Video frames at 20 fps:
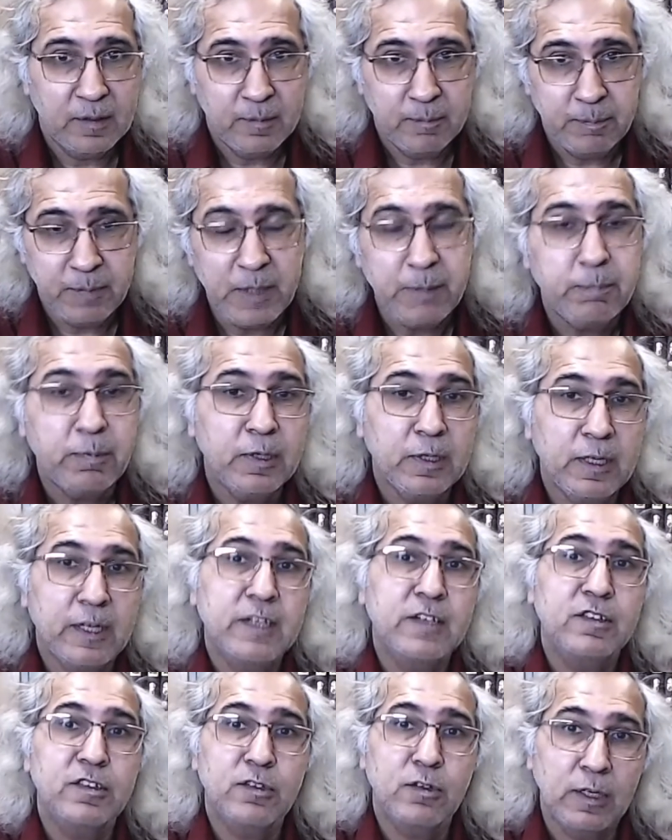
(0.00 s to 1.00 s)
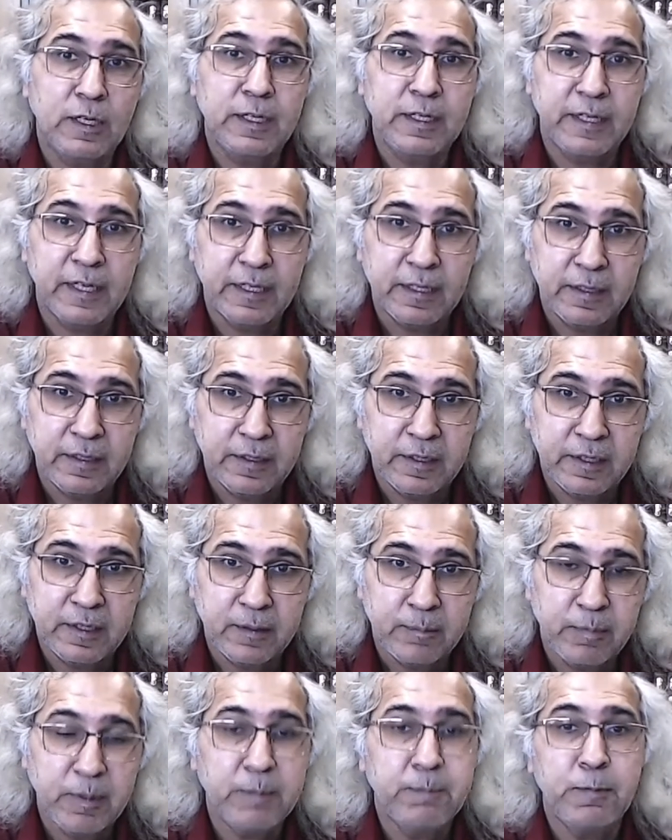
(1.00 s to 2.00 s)
people in solidarity,
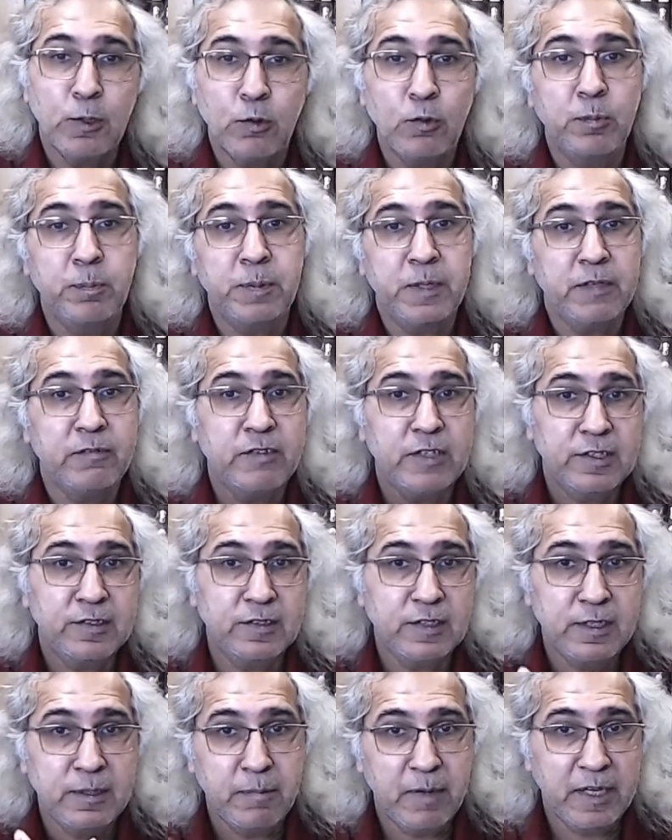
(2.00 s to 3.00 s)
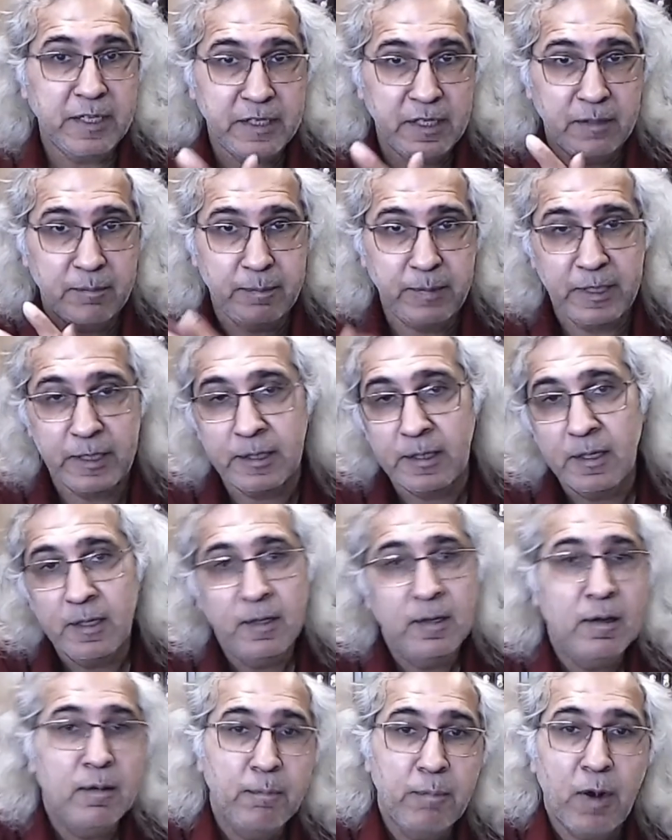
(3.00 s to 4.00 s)
people who previously might have been
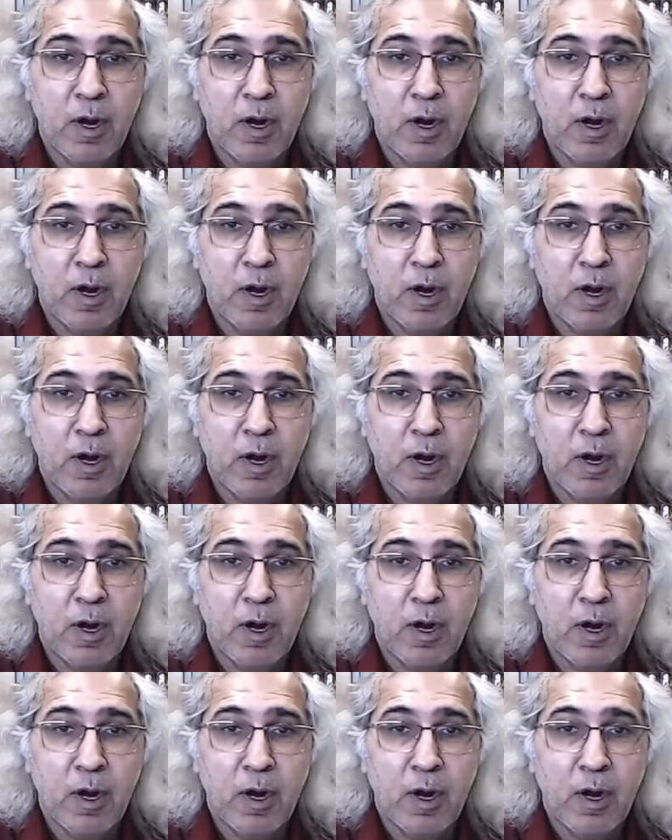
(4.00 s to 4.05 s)
part